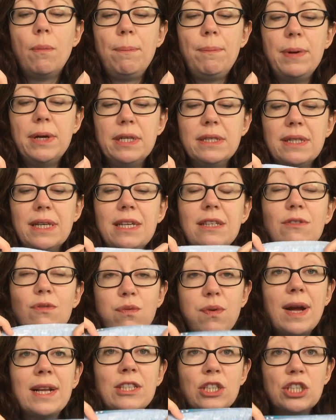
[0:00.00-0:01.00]
but it's
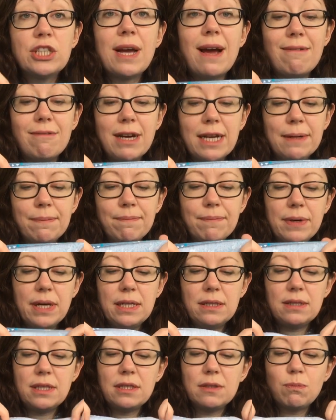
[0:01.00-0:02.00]
French terry
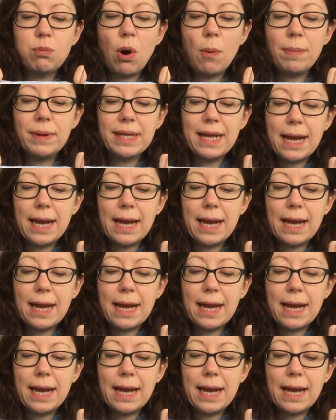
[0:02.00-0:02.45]
is its proper